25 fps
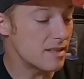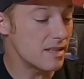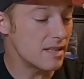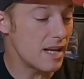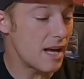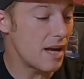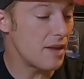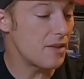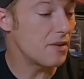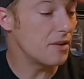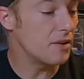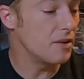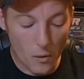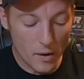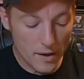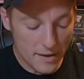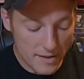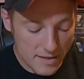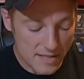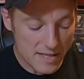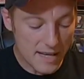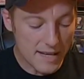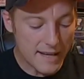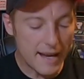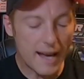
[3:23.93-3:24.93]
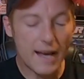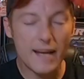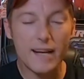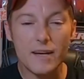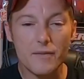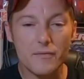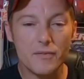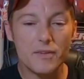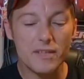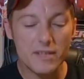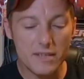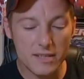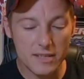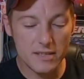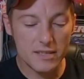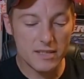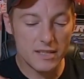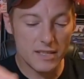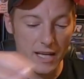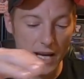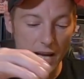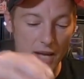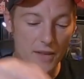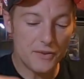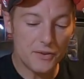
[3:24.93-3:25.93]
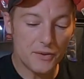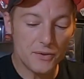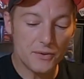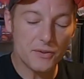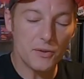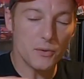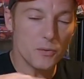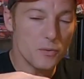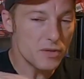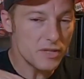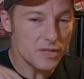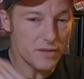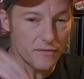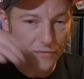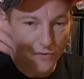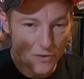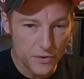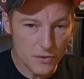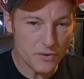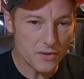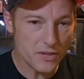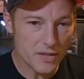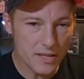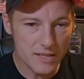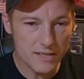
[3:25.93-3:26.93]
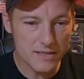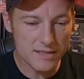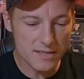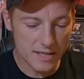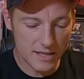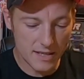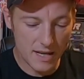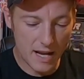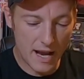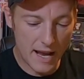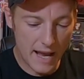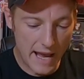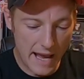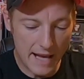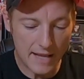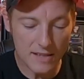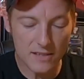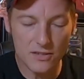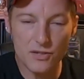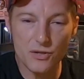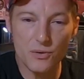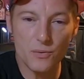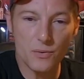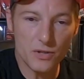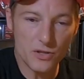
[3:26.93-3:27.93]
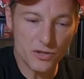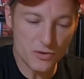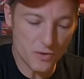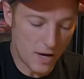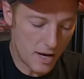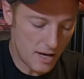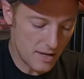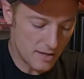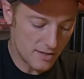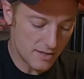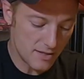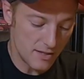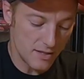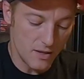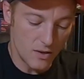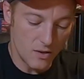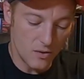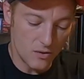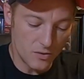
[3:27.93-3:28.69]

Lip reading: together. Once I got everything together, there was a few things that I had to address.